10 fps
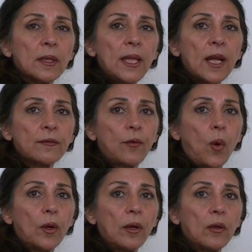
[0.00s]

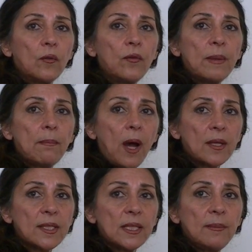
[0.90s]
Therefore, we
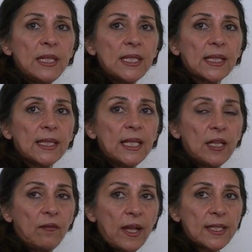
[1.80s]
must immediately
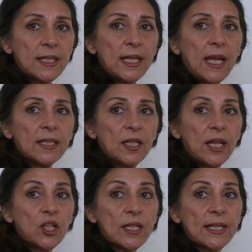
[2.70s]
investigate,
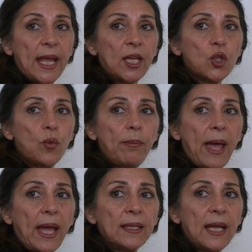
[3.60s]
legislate to
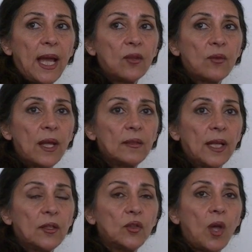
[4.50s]
ban and
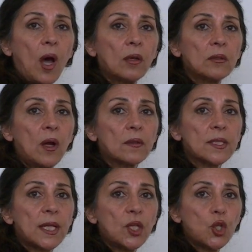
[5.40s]
regulate
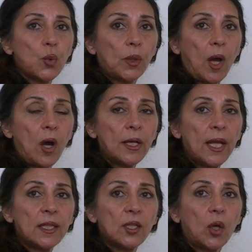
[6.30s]
non-consensual,
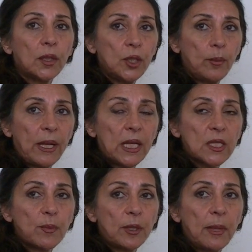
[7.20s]
unethical human
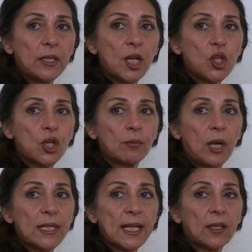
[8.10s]
experimentation
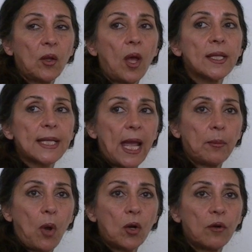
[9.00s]
by satellites
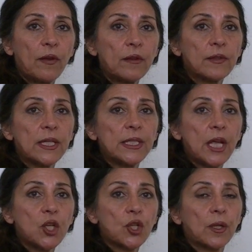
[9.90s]
and microwave
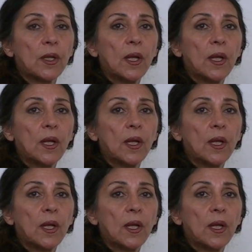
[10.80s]
radiation,